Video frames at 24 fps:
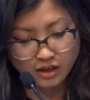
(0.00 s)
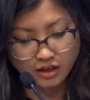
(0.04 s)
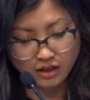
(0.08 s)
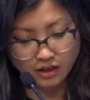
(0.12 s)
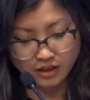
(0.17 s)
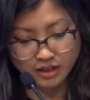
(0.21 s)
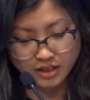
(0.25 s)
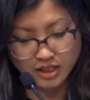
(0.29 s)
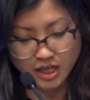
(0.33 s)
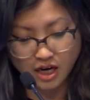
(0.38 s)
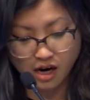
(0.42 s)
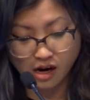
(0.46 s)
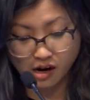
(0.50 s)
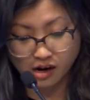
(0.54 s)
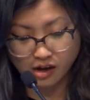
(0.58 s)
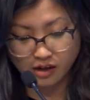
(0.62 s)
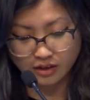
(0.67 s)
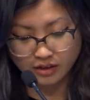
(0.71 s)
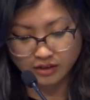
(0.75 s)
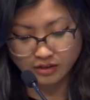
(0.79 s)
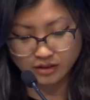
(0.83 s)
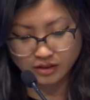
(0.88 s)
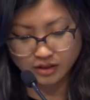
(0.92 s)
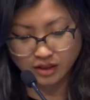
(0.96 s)
a ta
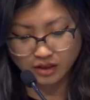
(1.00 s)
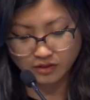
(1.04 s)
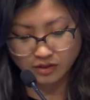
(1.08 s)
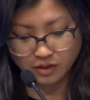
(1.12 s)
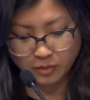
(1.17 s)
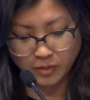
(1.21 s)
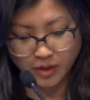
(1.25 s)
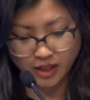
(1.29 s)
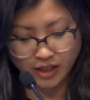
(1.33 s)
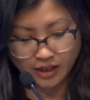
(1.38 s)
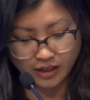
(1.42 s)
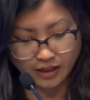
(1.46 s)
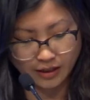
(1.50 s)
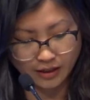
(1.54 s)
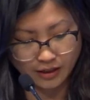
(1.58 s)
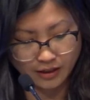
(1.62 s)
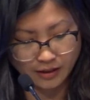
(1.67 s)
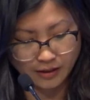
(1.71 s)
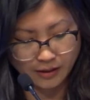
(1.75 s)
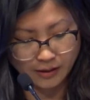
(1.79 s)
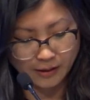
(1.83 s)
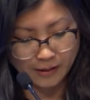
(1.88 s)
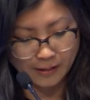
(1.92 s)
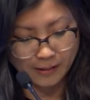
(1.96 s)
instead of a ping.
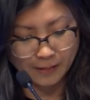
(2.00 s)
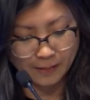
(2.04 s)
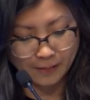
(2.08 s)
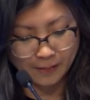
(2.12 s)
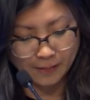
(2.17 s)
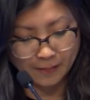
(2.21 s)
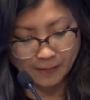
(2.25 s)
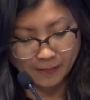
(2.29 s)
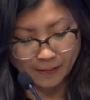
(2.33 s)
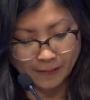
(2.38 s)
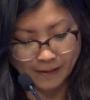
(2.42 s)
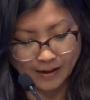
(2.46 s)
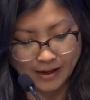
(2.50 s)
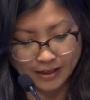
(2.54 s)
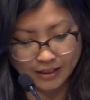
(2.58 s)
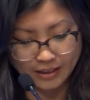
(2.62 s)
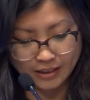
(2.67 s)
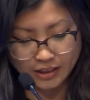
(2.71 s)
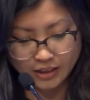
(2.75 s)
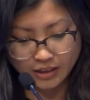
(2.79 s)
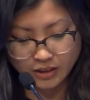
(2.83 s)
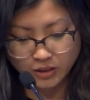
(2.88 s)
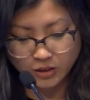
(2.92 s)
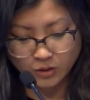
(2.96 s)
I
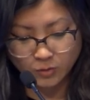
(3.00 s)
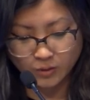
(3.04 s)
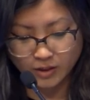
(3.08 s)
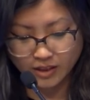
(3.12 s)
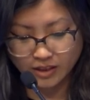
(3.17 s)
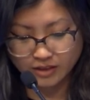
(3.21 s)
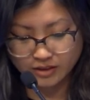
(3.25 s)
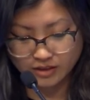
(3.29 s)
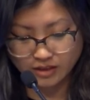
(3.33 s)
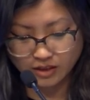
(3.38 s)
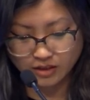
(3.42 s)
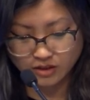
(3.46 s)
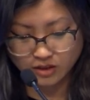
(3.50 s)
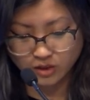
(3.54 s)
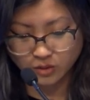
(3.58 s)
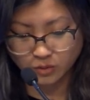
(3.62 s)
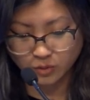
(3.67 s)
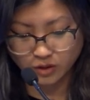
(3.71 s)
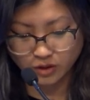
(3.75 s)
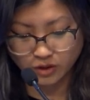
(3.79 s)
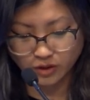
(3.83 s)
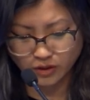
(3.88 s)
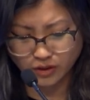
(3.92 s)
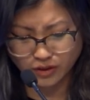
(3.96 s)
giggle when he says the
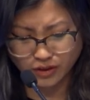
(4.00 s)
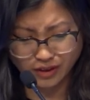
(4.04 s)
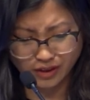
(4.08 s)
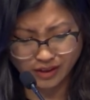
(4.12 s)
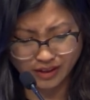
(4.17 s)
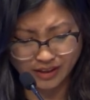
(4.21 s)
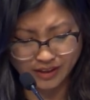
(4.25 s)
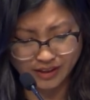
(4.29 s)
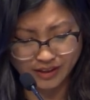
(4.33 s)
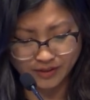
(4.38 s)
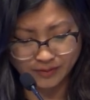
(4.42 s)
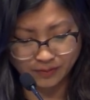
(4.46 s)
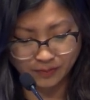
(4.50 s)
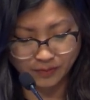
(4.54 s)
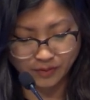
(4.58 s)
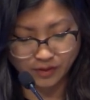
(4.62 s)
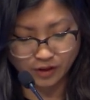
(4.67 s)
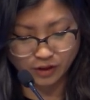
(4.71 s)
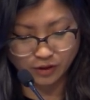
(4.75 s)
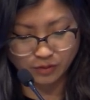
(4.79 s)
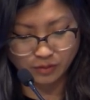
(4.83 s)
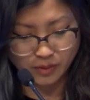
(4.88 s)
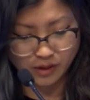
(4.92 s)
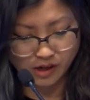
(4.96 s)
word earthy.
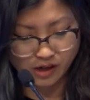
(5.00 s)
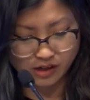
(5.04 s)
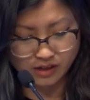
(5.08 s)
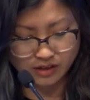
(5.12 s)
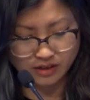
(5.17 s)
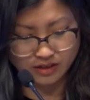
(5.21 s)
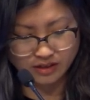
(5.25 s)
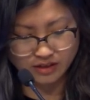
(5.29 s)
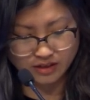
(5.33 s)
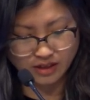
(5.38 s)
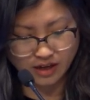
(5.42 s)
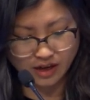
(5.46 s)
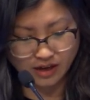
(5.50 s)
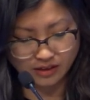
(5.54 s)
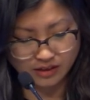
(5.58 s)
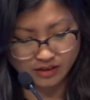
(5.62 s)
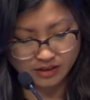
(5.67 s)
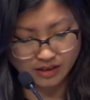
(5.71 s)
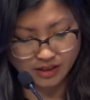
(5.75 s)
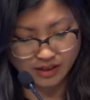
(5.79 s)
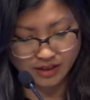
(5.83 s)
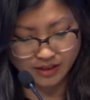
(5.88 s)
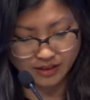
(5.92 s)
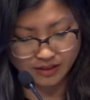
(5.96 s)
Your puns, I
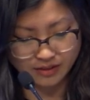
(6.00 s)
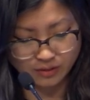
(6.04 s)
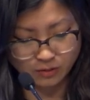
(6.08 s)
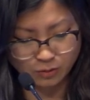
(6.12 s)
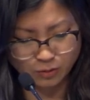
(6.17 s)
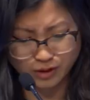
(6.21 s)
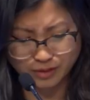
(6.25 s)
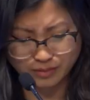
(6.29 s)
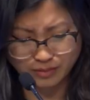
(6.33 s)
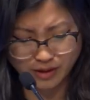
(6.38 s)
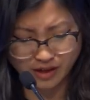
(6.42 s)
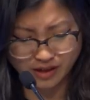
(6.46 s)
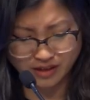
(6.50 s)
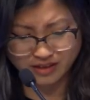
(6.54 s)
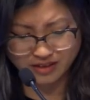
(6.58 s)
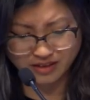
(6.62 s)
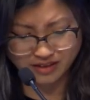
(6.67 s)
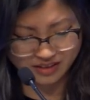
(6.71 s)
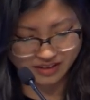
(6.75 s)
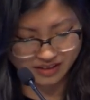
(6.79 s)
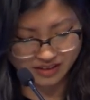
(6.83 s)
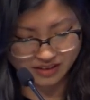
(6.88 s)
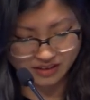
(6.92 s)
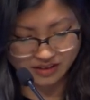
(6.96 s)
say. What
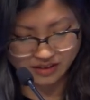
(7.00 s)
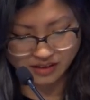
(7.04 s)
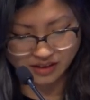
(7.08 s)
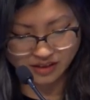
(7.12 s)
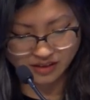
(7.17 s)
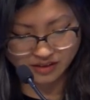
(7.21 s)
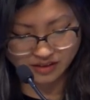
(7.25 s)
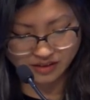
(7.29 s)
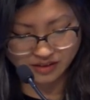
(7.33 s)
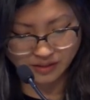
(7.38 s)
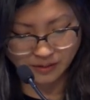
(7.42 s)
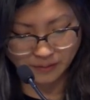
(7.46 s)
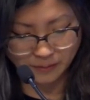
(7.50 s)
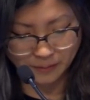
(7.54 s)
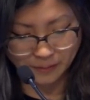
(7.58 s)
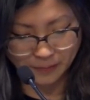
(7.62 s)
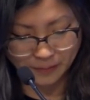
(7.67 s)
puns, he says.